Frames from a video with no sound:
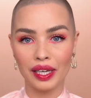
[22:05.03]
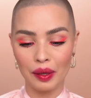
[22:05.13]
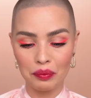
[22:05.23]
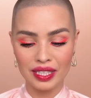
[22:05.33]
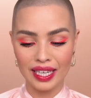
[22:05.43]

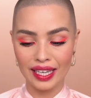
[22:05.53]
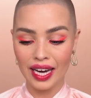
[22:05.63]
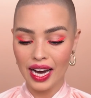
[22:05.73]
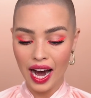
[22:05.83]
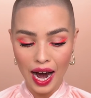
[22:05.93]
lipstick,
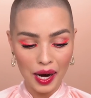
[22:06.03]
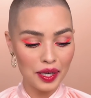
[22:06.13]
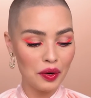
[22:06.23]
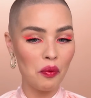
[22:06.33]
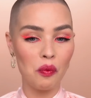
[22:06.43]

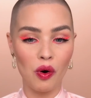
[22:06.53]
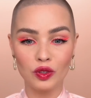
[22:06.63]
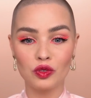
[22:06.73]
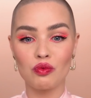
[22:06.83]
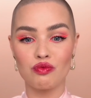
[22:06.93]
I
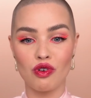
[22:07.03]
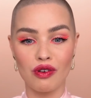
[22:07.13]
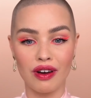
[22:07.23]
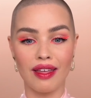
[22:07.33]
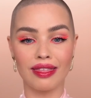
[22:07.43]
was
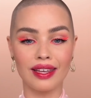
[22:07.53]
wrong.